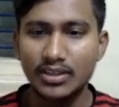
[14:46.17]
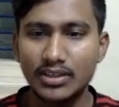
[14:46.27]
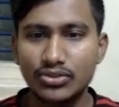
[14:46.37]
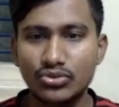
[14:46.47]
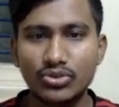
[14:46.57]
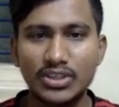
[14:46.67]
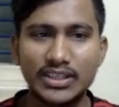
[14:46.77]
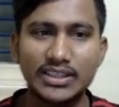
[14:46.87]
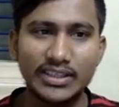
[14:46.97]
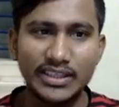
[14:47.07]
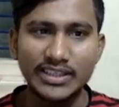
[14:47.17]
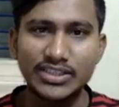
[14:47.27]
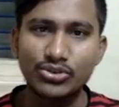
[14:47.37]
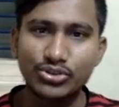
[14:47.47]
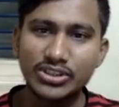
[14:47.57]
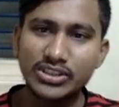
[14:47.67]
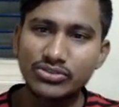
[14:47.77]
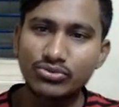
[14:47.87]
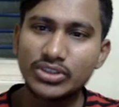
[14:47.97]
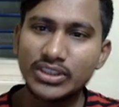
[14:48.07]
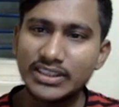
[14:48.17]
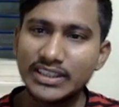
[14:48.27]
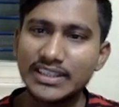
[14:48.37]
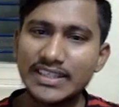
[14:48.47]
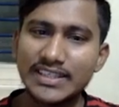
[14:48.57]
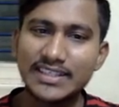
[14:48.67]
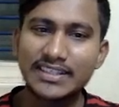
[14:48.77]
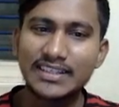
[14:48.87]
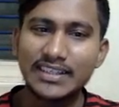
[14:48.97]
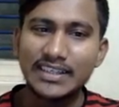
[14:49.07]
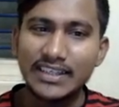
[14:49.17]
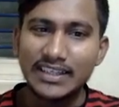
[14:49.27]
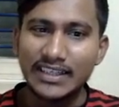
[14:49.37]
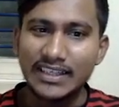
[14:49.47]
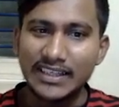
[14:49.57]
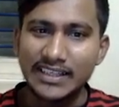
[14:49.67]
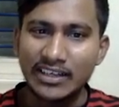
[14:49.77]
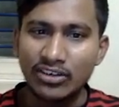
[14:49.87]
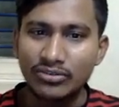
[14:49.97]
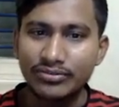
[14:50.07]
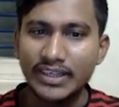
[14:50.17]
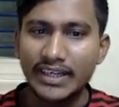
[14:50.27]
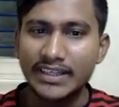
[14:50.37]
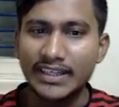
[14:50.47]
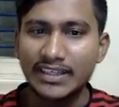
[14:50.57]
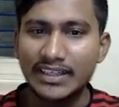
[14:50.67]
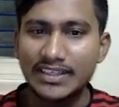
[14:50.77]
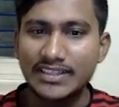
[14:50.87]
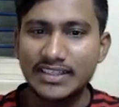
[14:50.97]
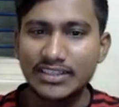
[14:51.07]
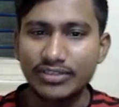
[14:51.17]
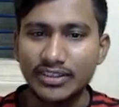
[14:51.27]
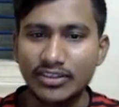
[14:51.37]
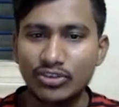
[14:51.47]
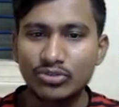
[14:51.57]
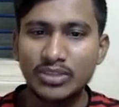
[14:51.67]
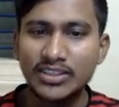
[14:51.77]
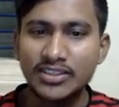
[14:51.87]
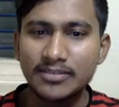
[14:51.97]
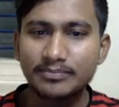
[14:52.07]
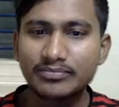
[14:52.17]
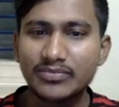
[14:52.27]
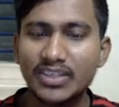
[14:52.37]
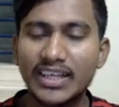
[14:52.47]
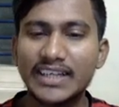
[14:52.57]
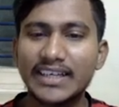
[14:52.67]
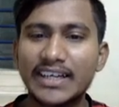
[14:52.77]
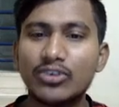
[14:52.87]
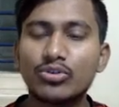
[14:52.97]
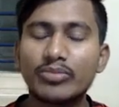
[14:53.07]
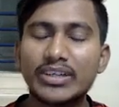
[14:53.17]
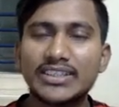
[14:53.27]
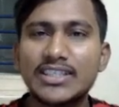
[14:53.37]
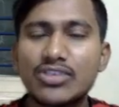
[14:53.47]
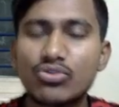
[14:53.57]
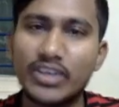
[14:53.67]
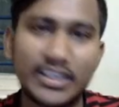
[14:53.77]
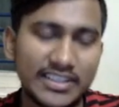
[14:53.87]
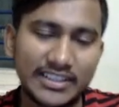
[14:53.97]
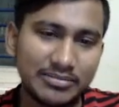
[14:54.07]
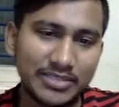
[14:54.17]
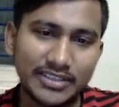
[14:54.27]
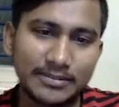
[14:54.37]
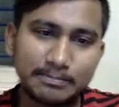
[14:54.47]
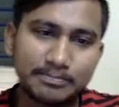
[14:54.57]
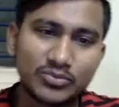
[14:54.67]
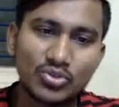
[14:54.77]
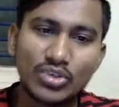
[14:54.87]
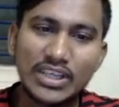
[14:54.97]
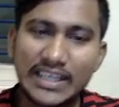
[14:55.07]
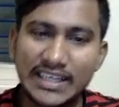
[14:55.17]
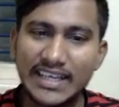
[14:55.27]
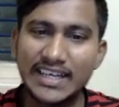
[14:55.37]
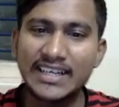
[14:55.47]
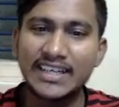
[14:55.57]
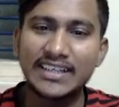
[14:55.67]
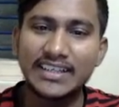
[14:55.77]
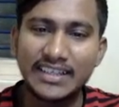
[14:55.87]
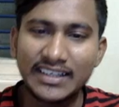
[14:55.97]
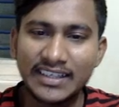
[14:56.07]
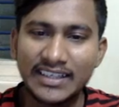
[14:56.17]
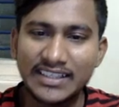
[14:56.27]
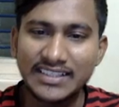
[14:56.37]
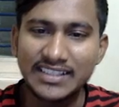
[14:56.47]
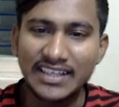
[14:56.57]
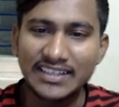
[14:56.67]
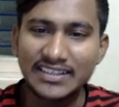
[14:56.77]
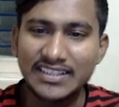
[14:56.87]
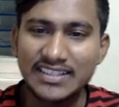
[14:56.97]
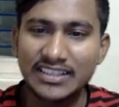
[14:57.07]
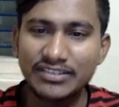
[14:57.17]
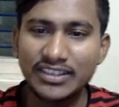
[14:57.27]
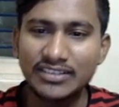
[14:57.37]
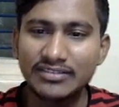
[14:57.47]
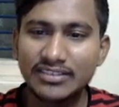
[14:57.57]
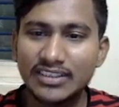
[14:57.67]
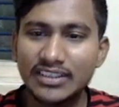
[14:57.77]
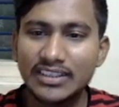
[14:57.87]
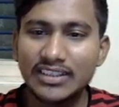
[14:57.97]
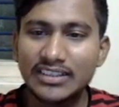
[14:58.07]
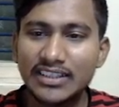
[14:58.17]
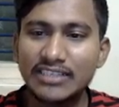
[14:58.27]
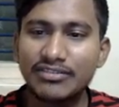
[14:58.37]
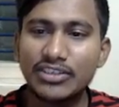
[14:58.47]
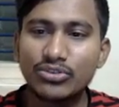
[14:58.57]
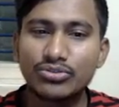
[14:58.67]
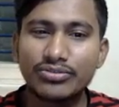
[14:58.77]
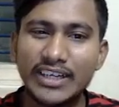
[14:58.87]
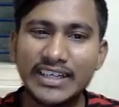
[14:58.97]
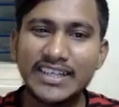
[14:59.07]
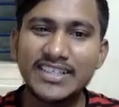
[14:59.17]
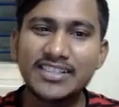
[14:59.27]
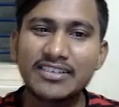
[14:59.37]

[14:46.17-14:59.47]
So here next question is what? That is area of rectangle is given. How much? 8 and 2 by 3 square centimeter. So area and its length is given then we have to find its